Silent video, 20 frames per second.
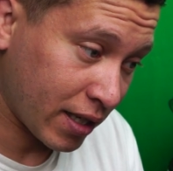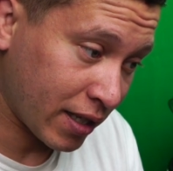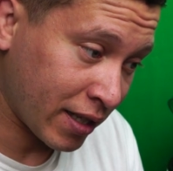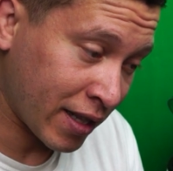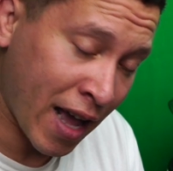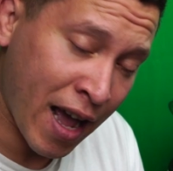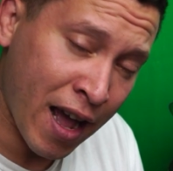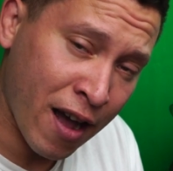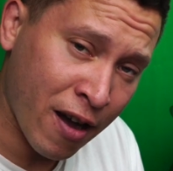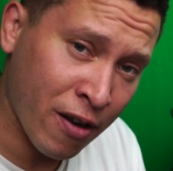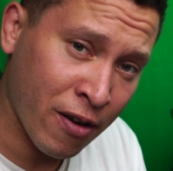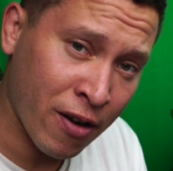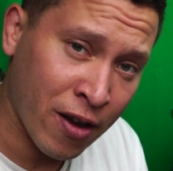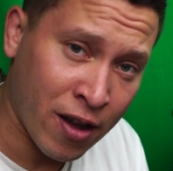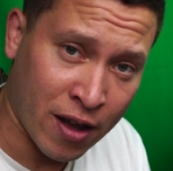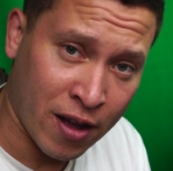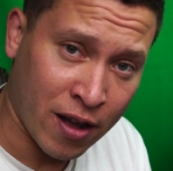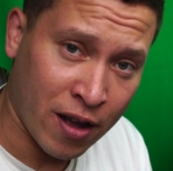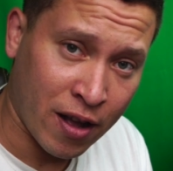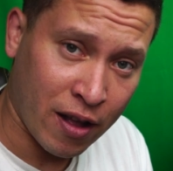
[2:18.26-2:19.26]
Now,
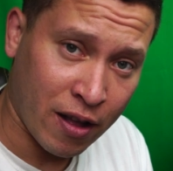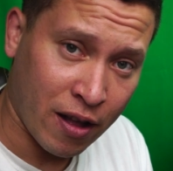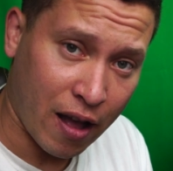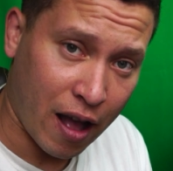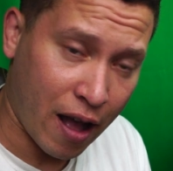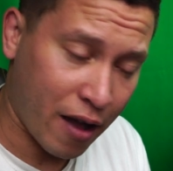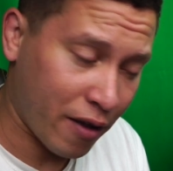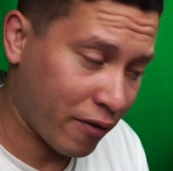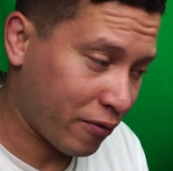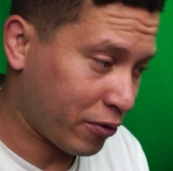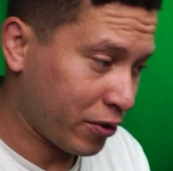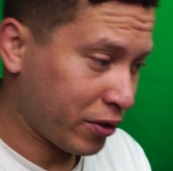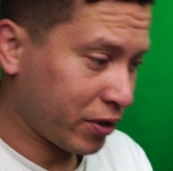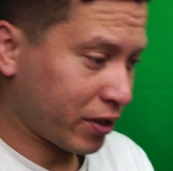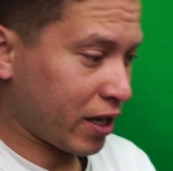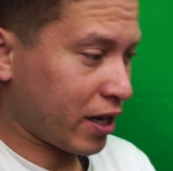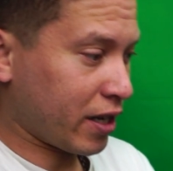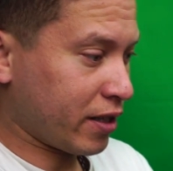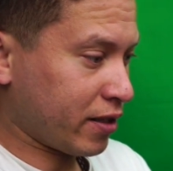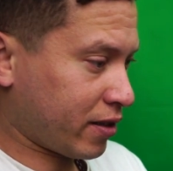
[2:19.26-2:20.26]
I've
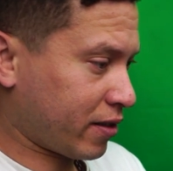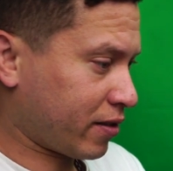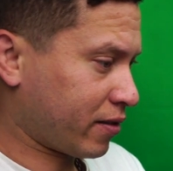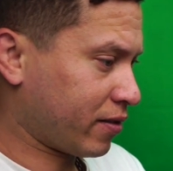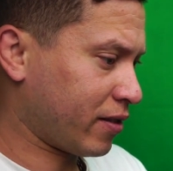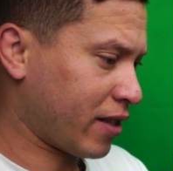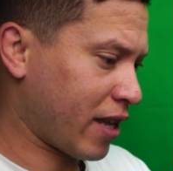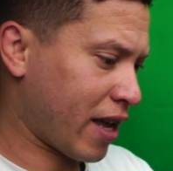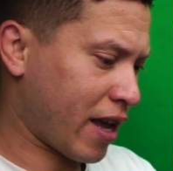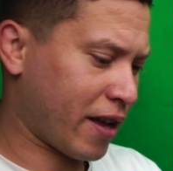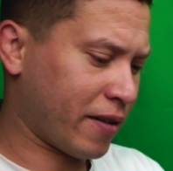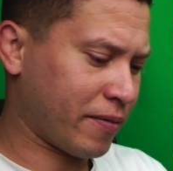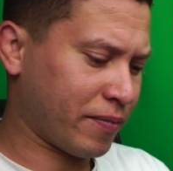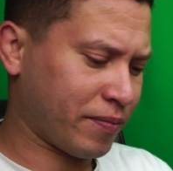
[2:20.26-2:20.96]
realized that